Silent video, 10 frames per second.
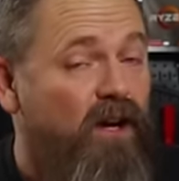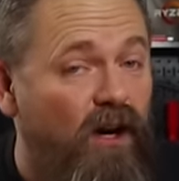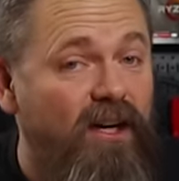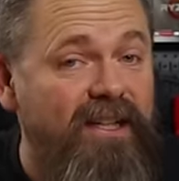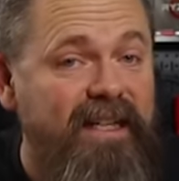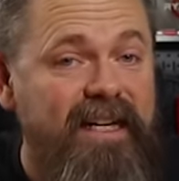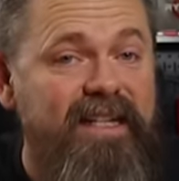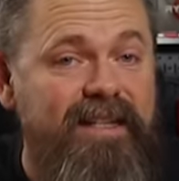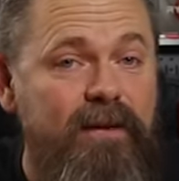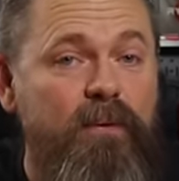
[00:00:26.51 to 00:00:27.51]
Currently,
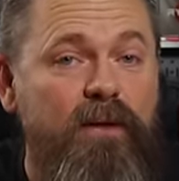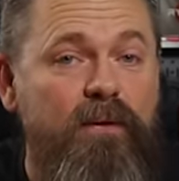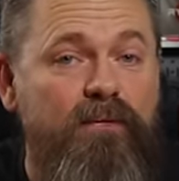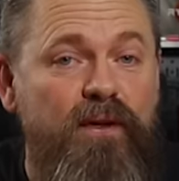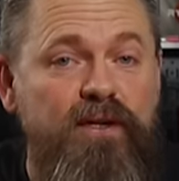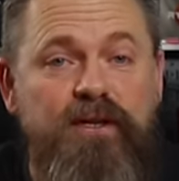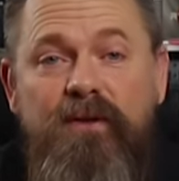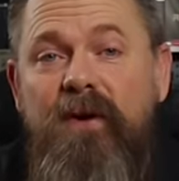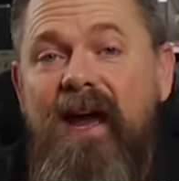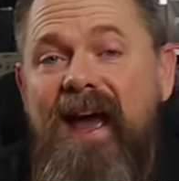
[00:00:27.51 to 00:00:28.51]
it's simply referred
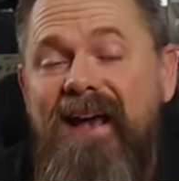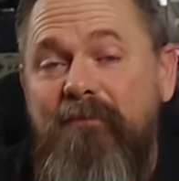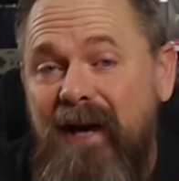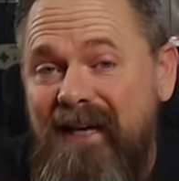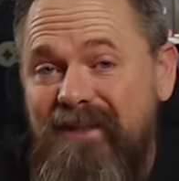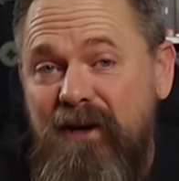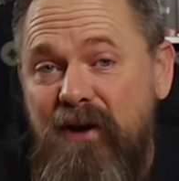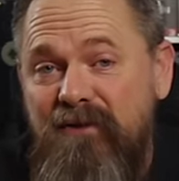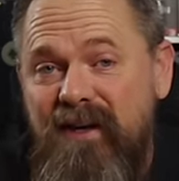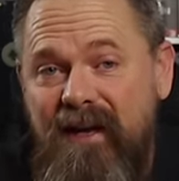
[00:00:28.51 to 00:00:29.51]
to by its
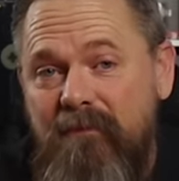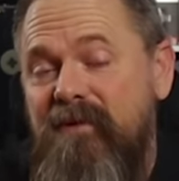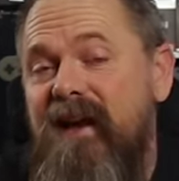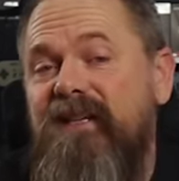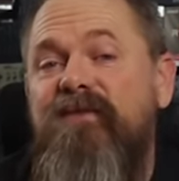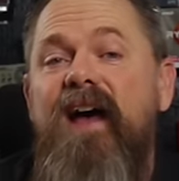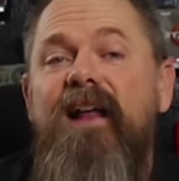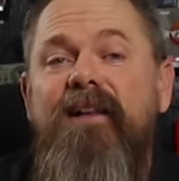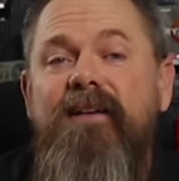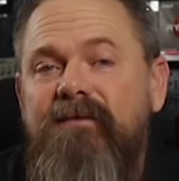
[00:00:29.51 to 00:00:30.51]
code name Next
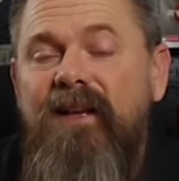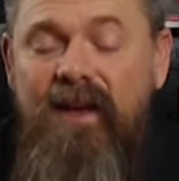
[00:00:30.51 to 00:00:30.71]
Valley.